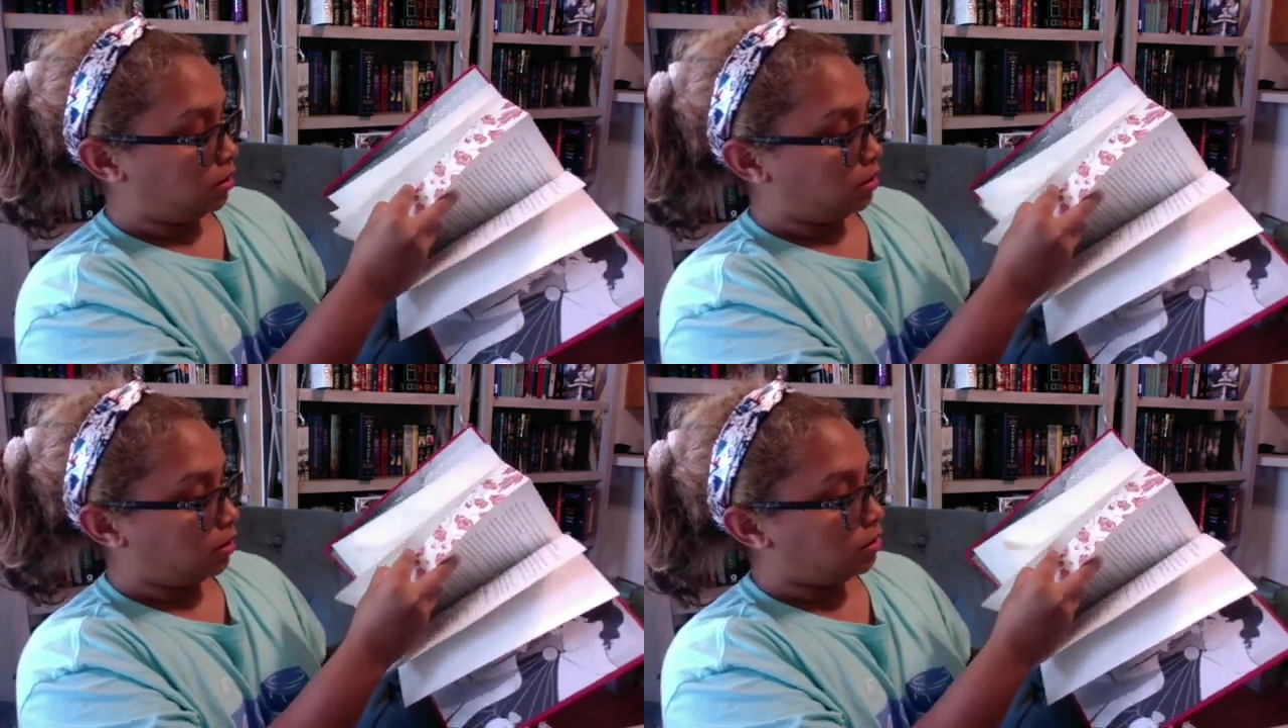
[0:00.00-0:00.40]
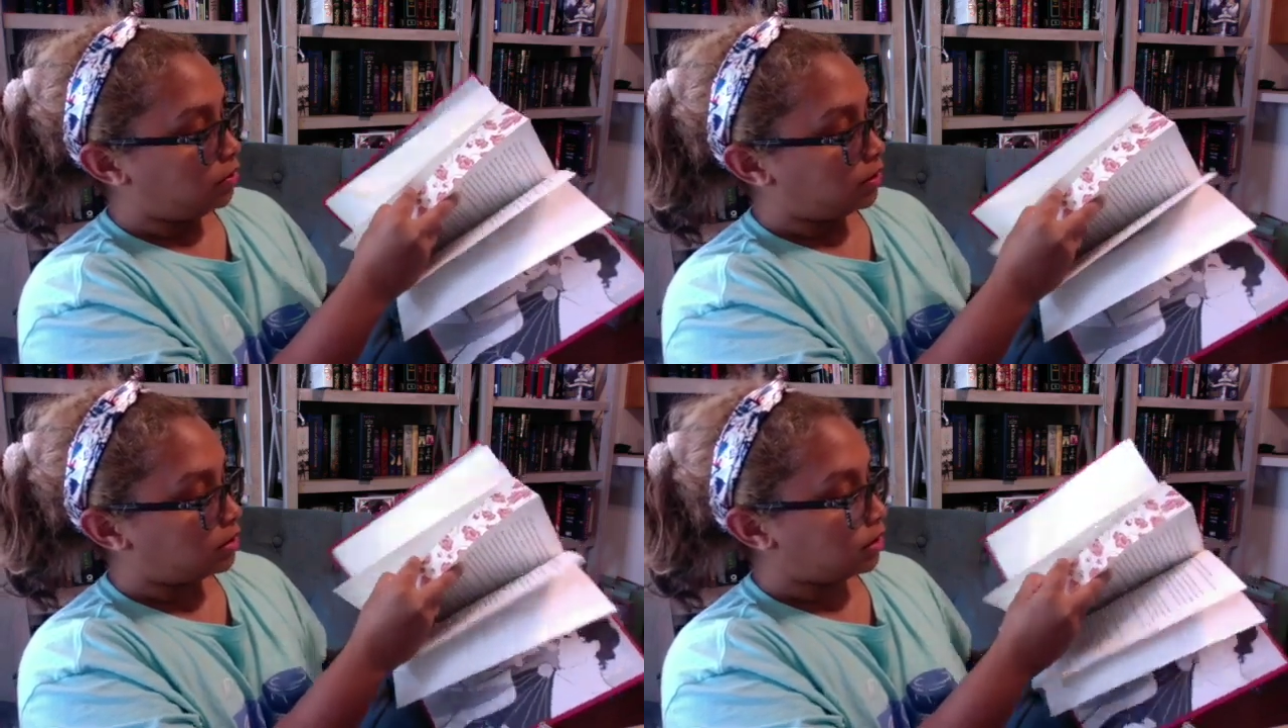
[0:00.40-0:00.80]
Oh,
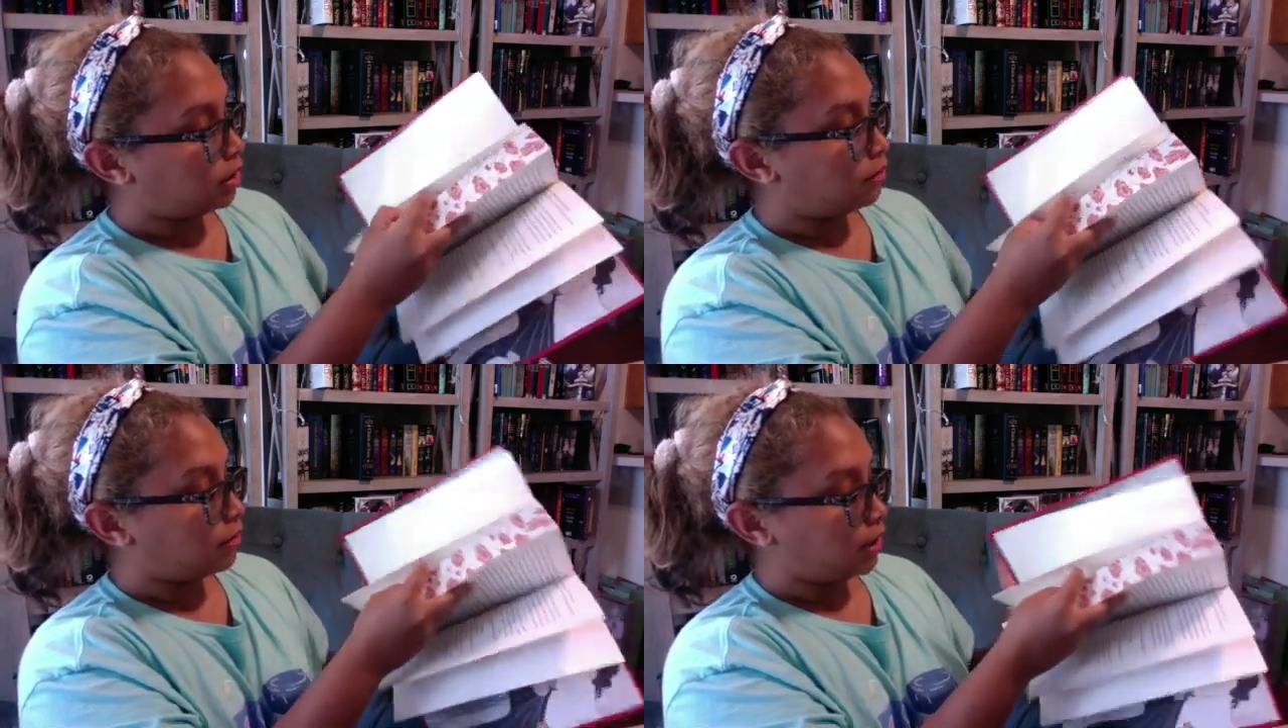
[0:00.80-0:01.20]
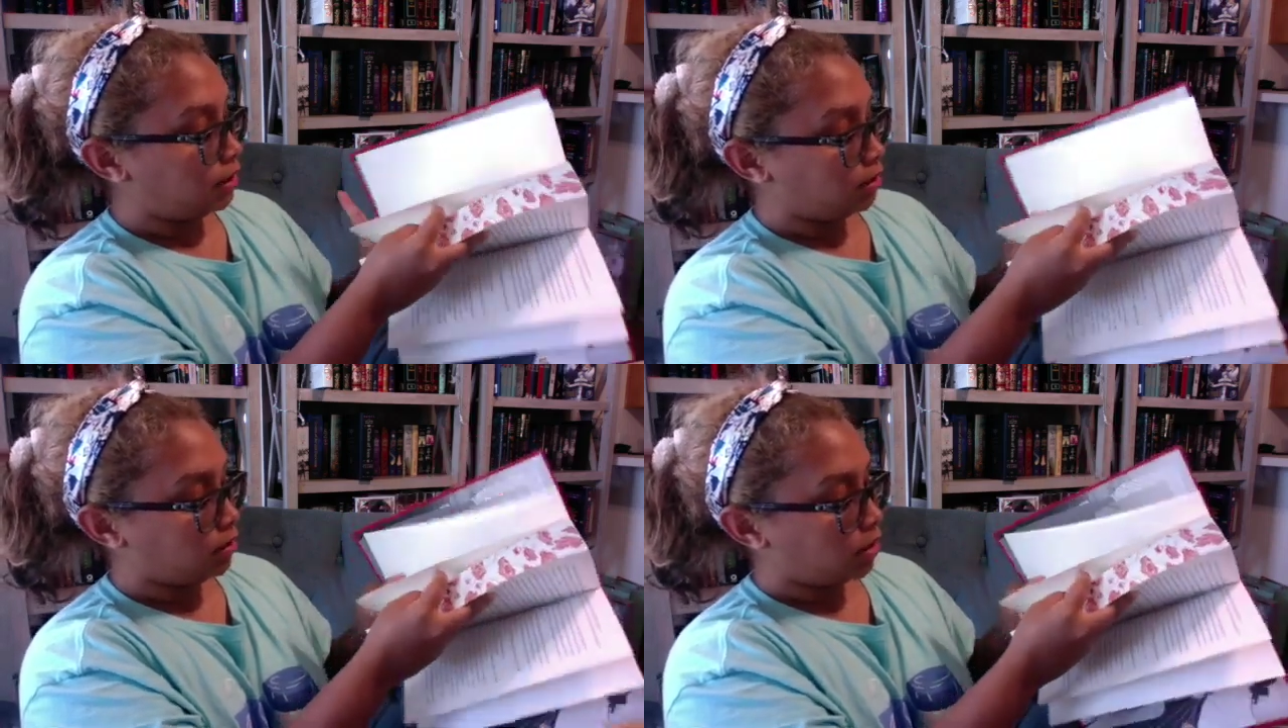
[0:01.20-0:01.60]
instead of
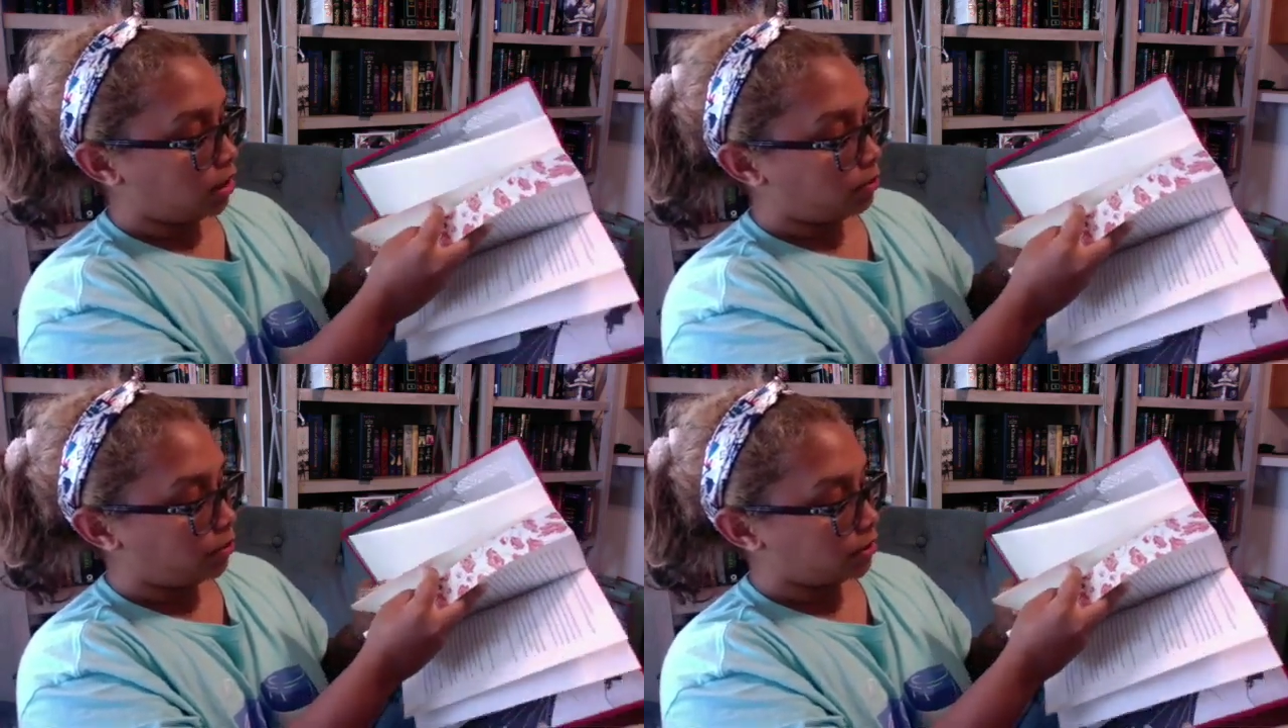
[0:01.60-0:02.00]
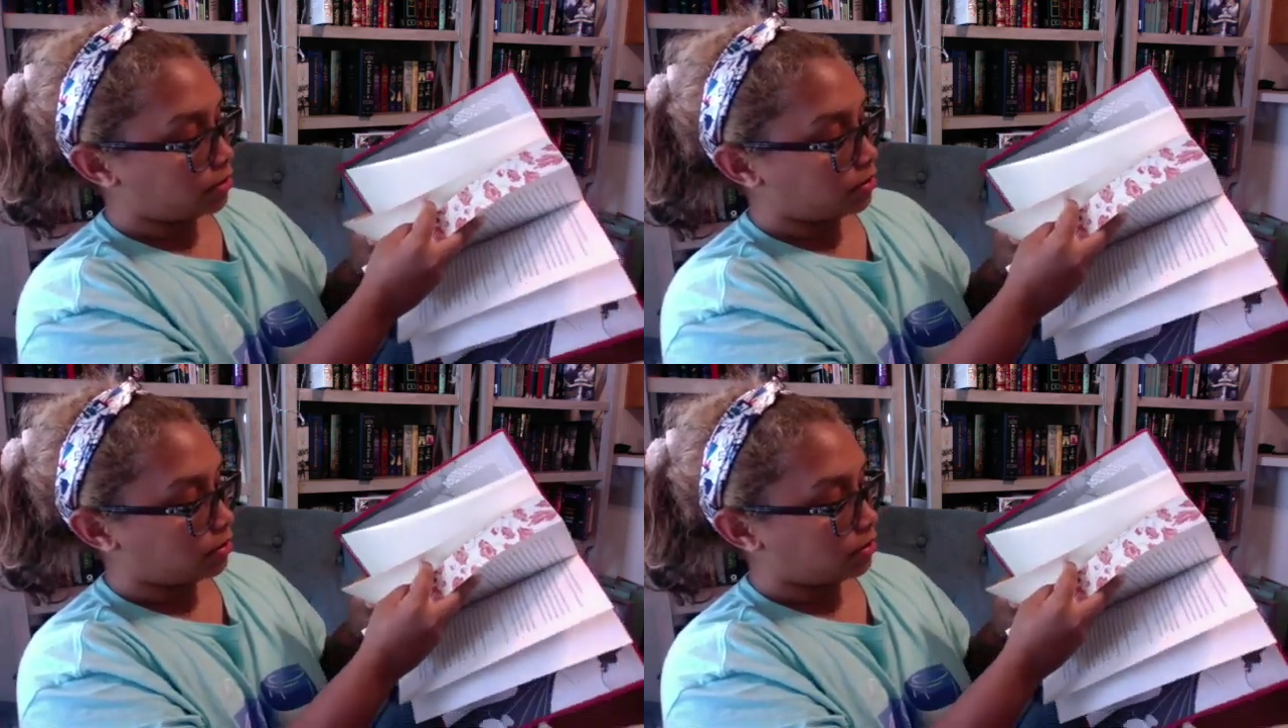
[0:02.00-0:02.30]
like a lot of books,